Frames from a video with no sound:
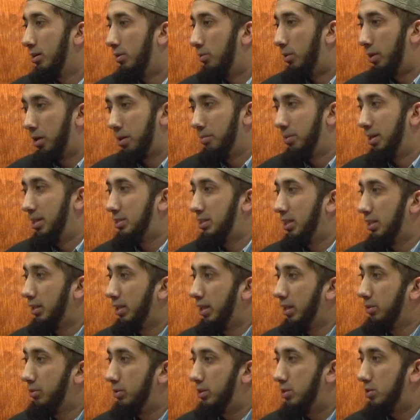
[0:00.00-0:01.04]
What amazing
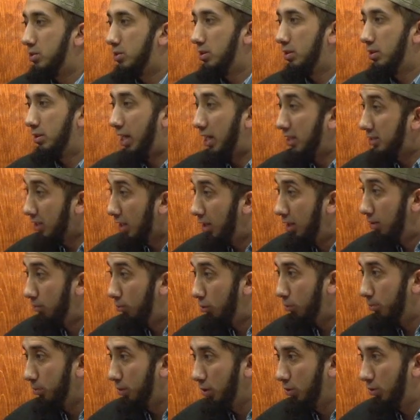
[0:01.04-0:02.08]
language. That's
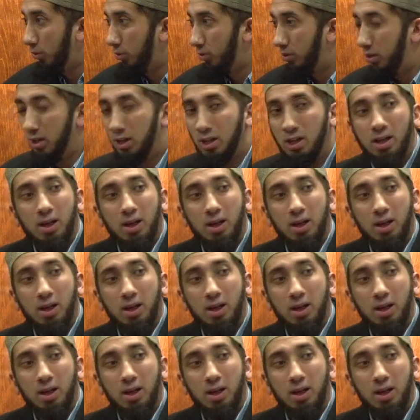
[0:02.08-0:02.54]
al-mu'minun.